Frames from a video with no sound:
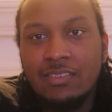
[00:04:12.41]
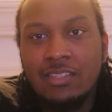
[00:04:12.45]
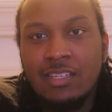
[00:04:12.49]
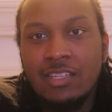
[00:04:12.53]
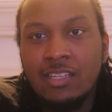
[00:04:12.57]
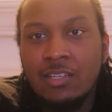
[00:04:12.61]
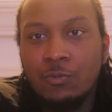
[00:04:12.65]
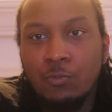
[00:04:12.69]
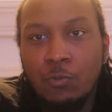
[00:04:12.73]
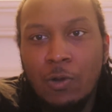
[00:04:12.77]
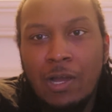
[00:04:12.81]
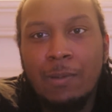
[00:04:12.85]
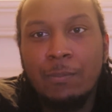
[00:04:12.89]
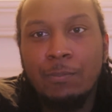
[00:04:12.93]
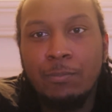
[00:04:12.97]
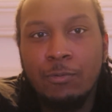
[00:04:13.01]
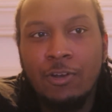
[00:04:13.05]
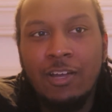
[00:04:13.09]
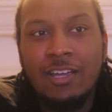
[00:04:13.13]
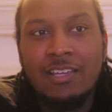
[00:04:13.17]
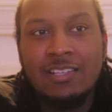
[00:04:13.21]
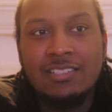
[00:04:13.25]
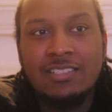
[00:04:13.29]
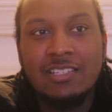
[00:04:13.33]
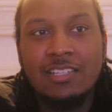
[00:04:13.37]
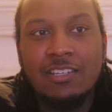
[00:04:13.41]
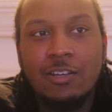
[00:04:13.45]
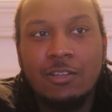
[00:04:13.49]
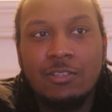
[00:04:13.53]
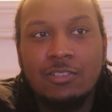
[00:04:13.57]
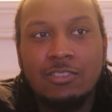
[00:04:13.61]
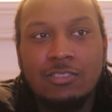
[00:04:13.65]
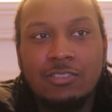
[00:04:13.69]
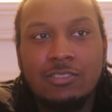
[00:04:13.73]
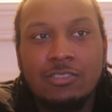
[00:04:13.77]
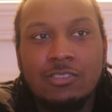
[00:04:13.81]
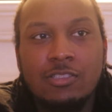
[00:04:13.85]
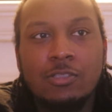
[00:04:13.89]
the right brain
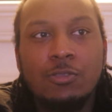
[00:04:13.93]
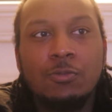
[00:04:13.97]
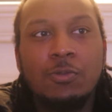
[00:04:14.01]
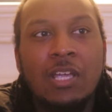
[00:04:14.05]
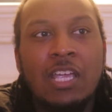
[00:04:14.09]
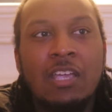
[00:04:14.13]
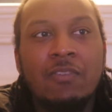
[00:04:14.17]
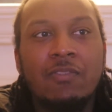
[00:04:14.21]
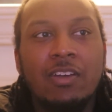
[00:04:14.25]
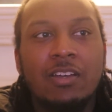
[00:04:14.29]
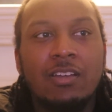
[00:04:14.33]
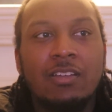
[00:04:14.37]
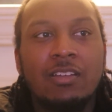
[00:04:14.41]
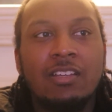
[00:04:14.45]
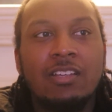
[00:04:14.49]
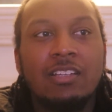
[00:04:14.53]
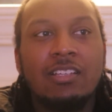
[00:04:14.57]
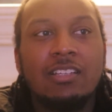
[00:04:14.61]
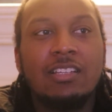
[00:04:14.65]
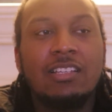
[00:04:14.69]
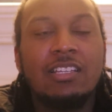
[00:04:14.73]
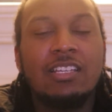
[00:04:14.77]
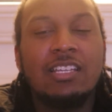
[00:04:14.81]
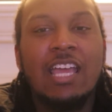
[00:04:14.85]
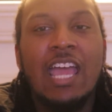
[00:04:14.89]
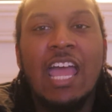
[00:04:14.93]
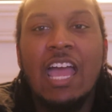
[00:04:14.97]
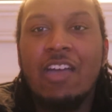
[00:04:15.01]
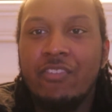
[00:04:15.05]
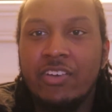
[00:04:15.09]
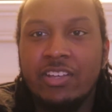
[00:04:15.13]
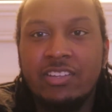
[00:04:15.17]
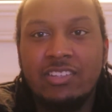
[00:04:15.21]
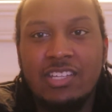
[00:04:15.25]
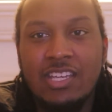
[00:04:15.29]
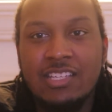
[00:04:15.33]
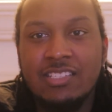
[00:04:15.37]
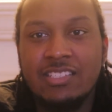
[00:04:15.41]
cells to even have
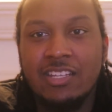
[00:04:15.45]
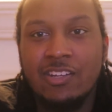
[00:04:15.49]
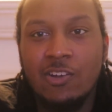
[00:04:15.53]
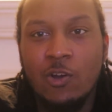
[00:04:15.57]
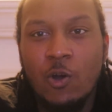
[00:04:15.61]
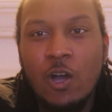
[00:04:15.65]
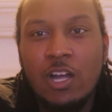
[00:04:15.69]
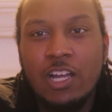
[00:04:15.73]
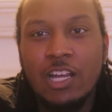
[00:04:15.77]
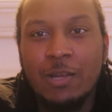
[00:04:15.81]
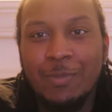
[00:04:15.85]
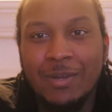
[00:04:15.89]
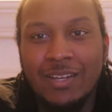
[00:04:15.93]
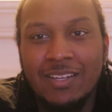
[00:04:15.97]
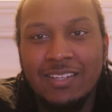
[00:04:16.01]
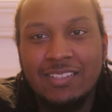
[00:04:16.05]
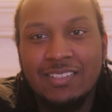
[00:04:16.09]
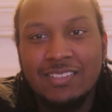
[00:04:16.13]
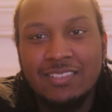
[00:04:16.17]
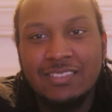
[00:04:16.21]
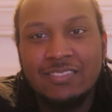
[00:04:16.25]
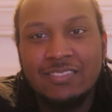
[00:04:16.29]
a decent argument.